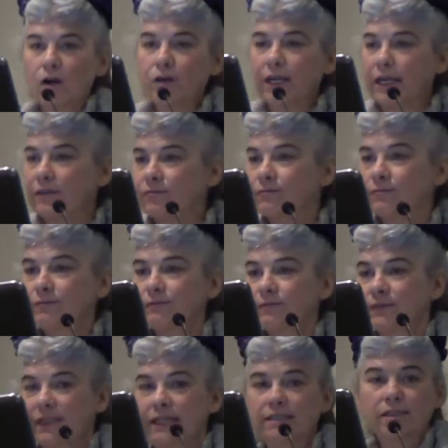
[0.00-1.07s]
Okay,
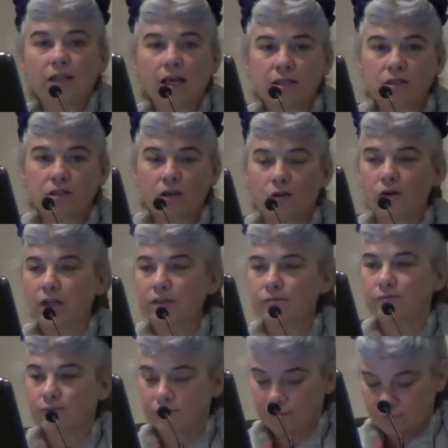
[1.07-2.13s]
that's a lot to go on
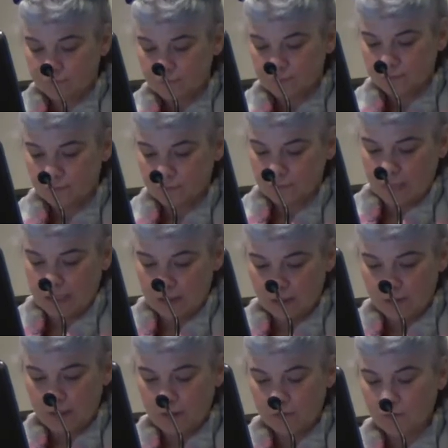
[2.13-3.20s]

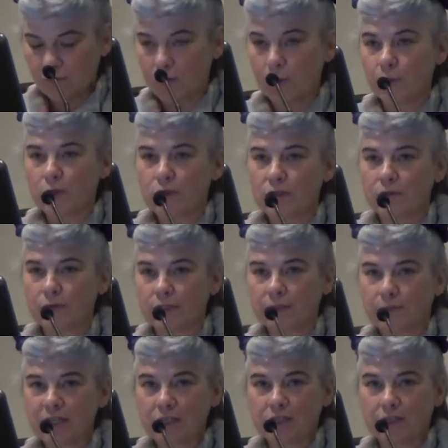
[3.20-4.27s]
for a person with
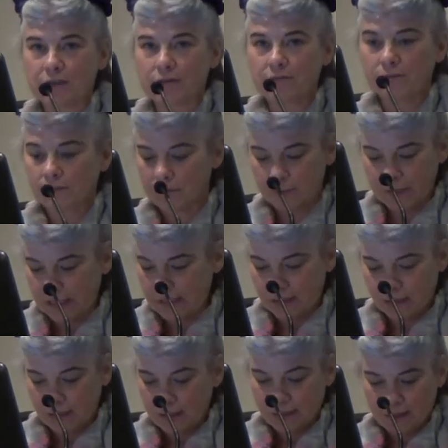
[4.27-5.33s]
dementia.
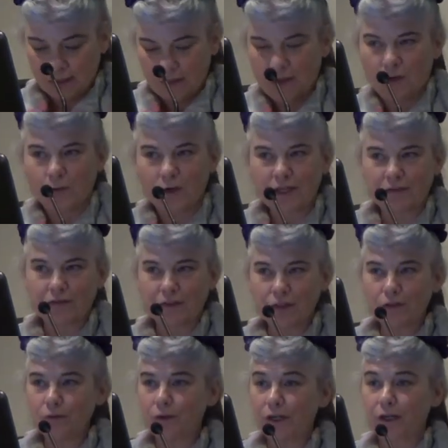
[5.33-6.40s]
But what if
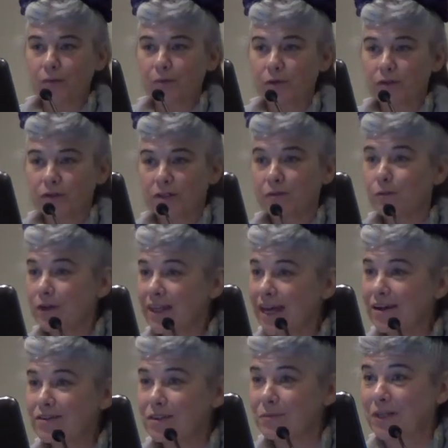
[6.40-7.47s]
you are a person
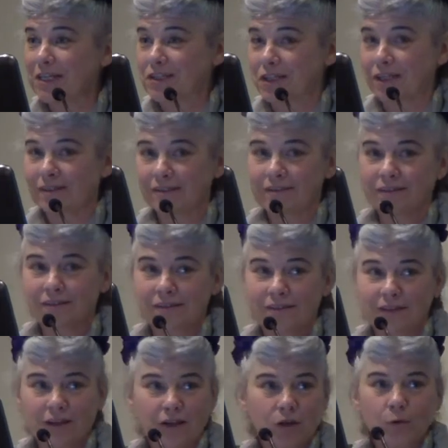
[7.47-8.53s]
without dementia?
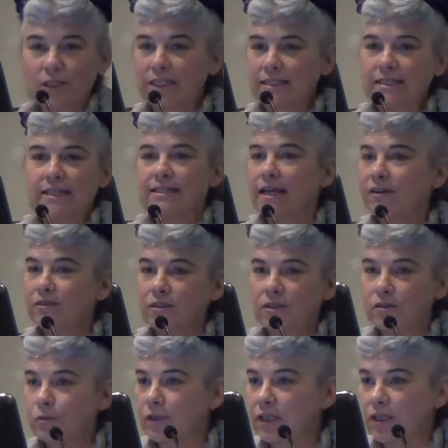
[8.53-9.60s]
What does this have to
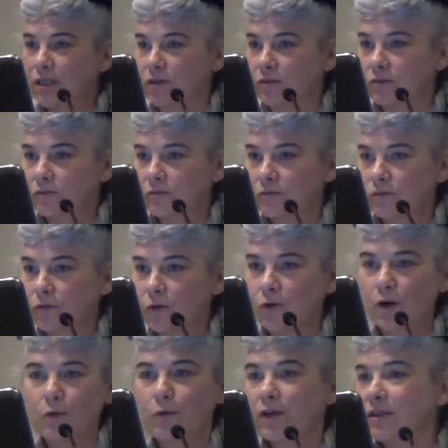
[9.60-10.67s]
do with you
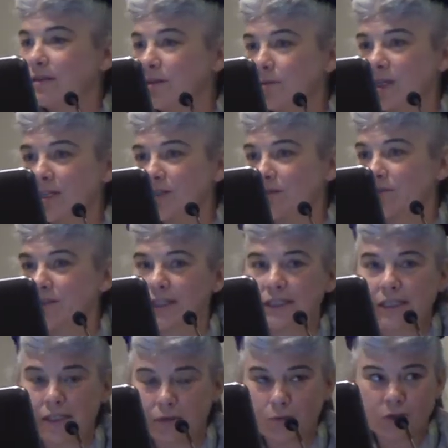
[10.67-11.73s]
or with
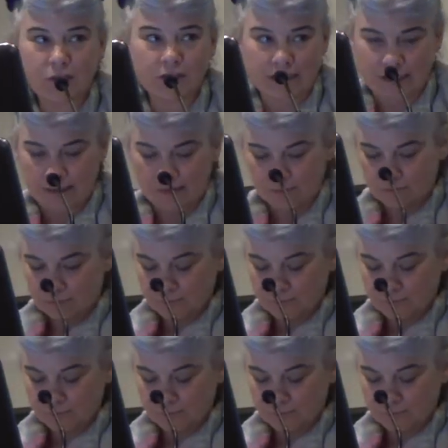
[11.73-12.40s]
dementia-friendly community?